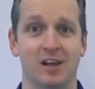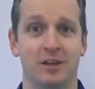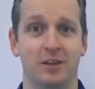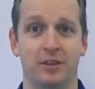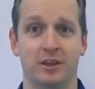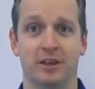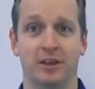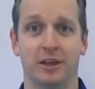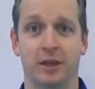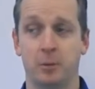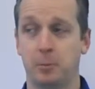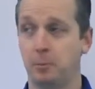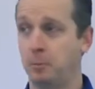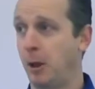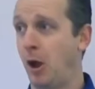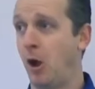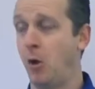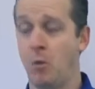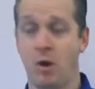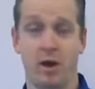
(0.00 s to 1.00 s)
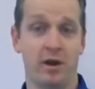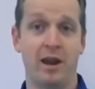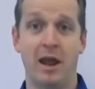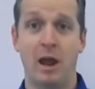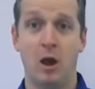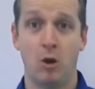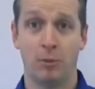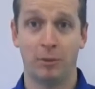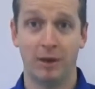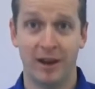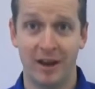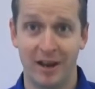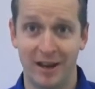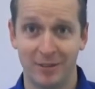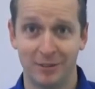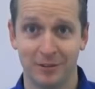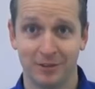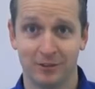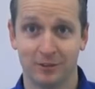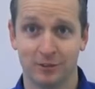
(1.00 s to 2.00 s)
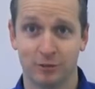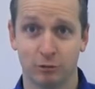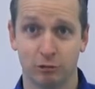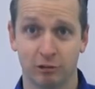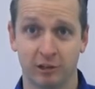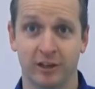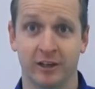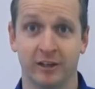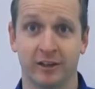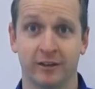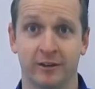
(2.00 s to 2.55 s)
thinking, I wonder how I'm going to end this story.